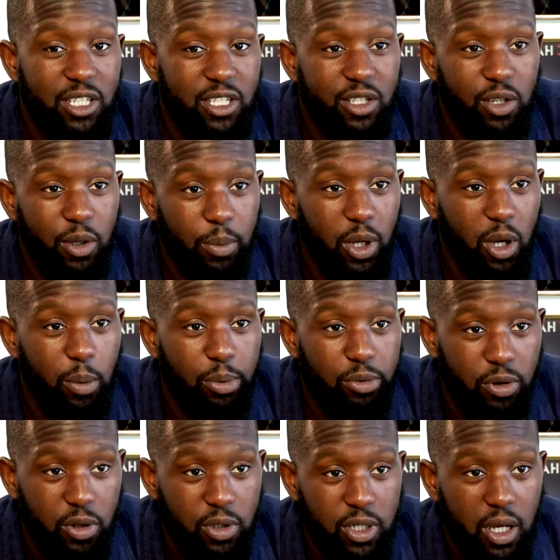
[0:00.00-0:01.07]
is Dumi
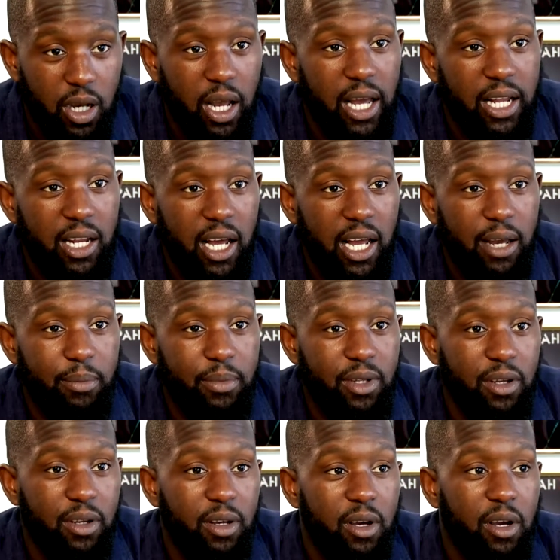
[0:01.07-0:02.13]
Oburota and I am
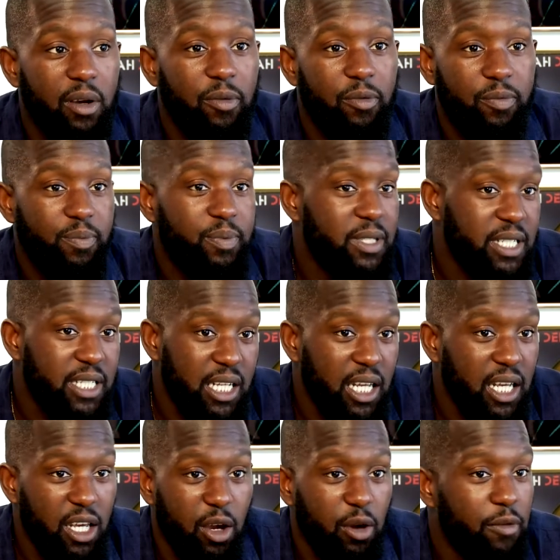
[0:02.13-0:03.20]
the
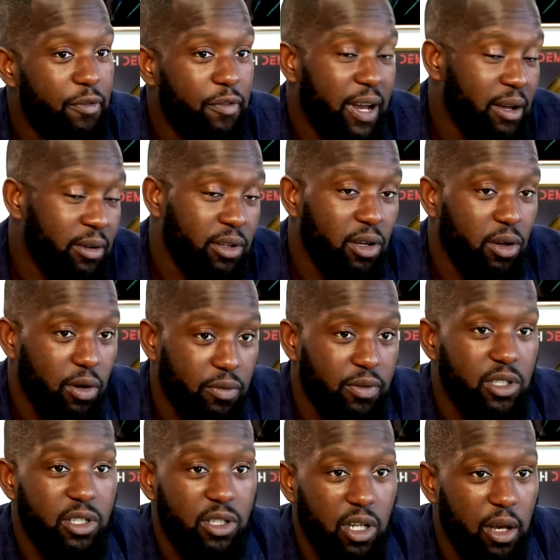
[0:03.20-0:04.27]
CEO founder of
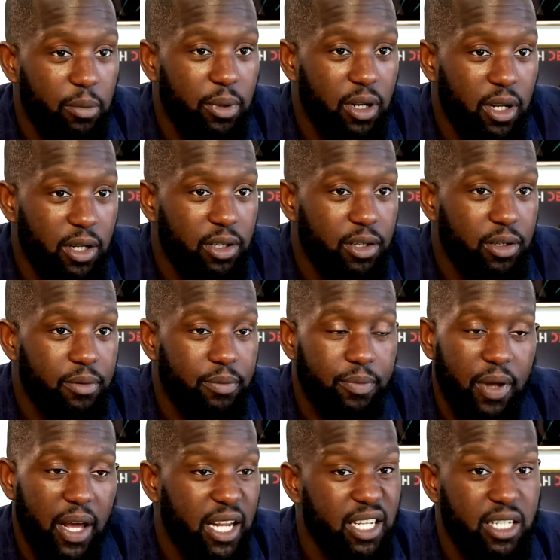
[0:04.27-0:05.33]
Disturbing London.
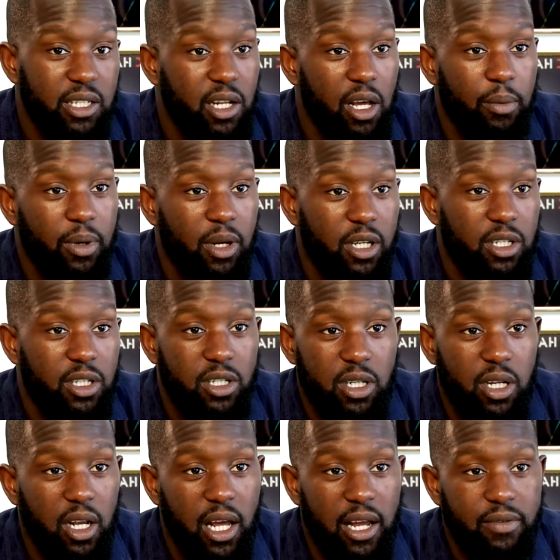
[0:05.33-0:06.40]
And Disturbing London is a
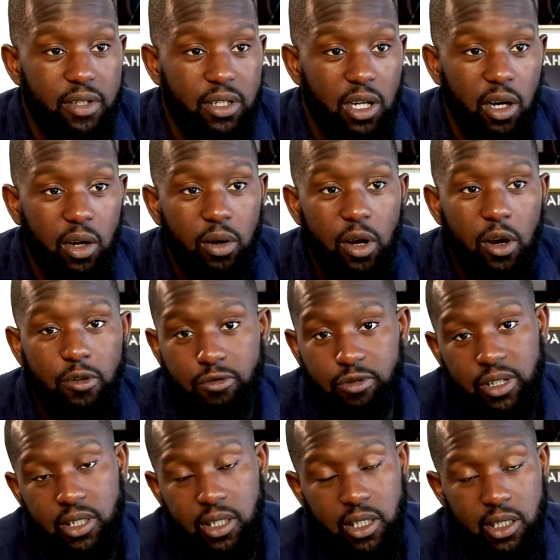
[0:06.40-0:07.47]
lifestyle
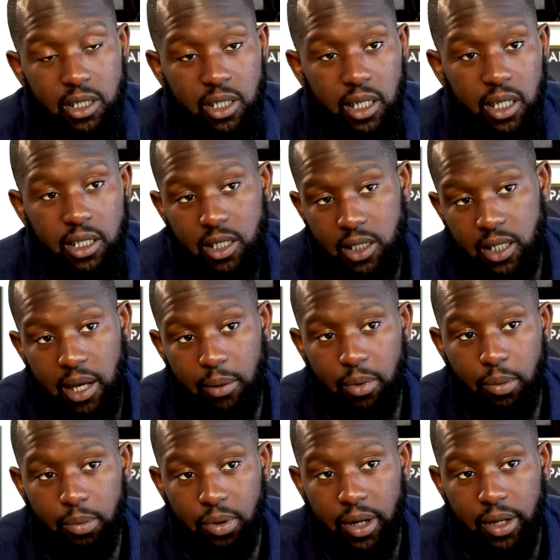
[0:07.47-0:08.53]
360
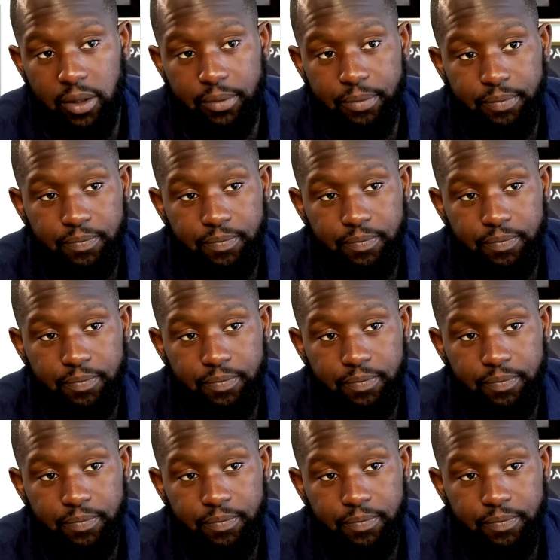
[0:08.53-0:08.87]
entertainment brand.